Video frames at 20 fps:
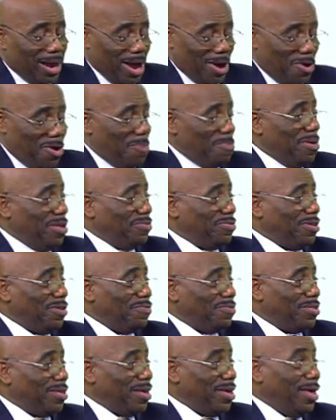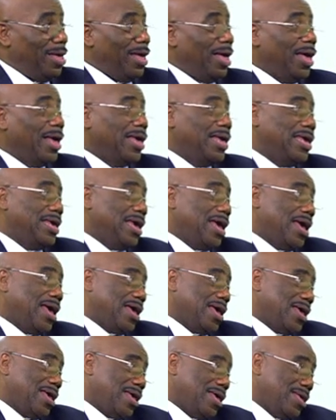I heard myself say,
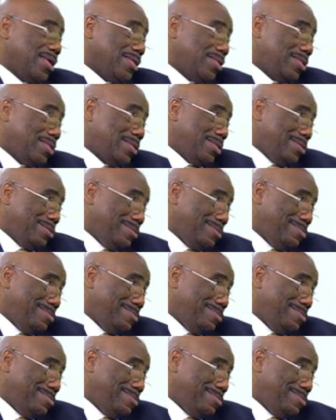yes.